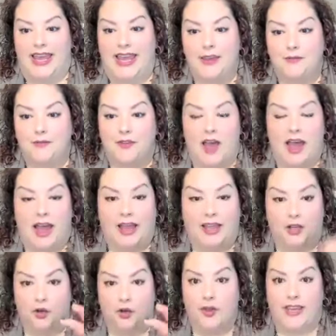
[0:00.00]
If
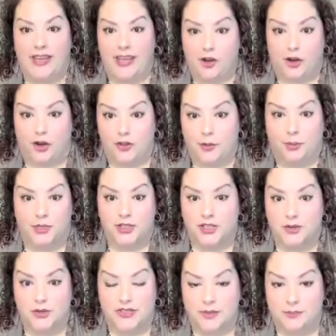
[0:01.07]
you're here, the
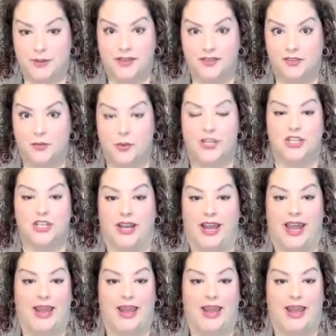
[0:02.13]
person who submitted this question,